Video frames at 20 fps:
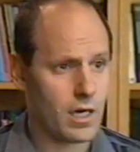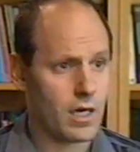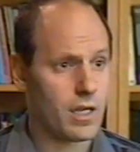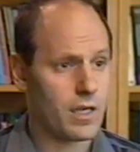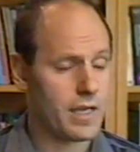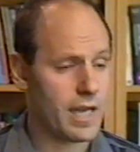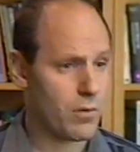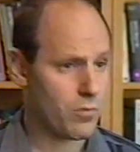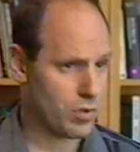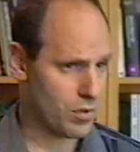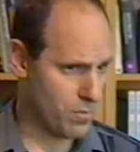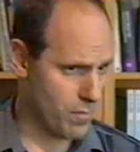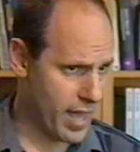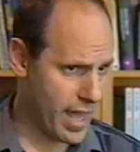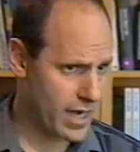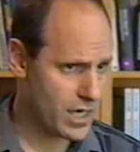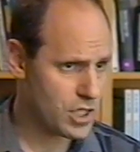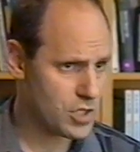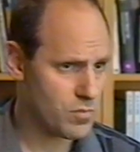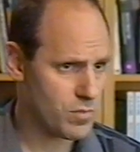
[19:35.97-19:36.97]
network
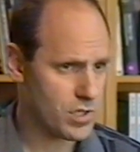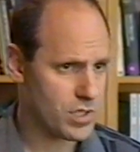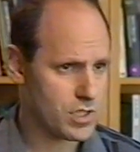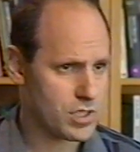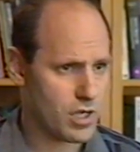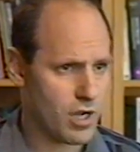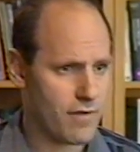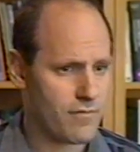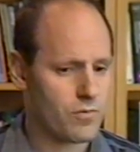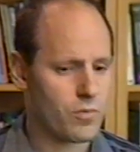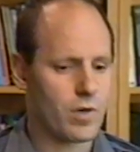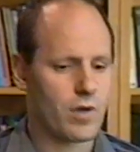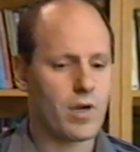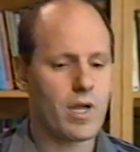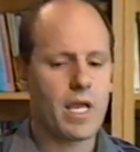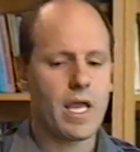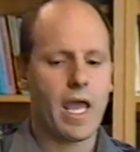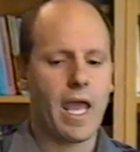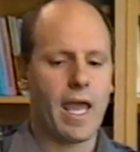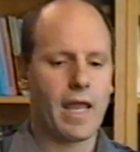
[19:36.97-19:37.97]
management software
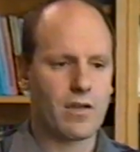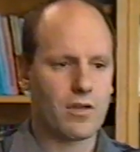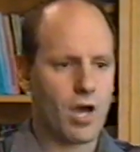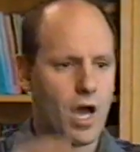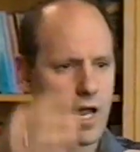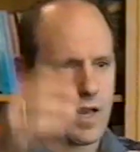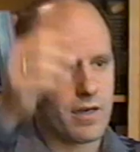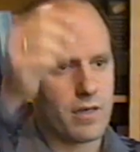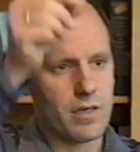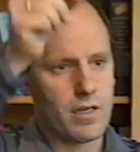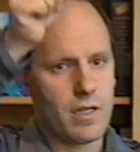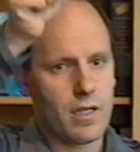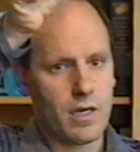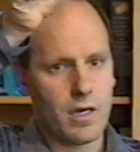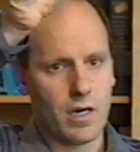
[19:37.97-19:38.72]
and gotten